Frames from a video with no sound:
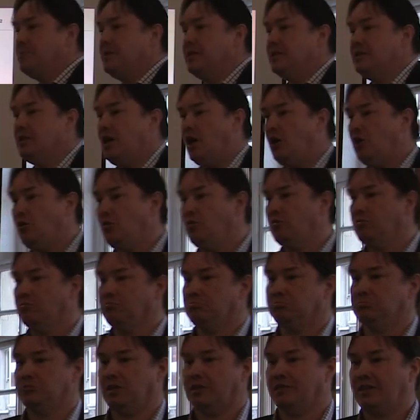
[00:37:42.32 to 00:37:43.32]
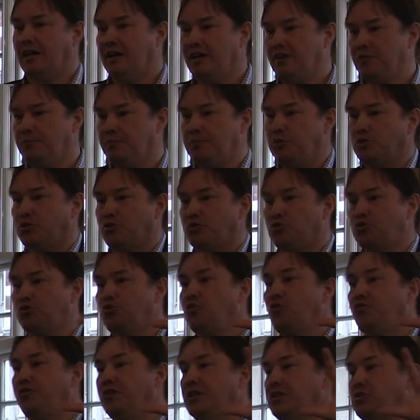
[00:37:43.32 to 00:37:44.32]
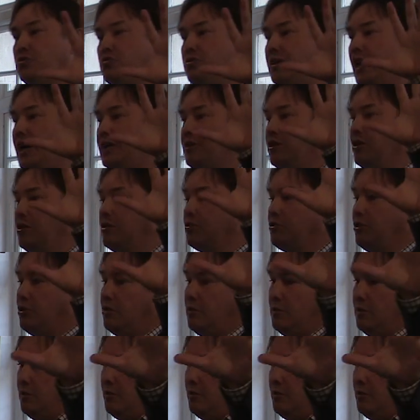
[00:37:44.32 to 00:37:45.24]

me now that I have put two things together the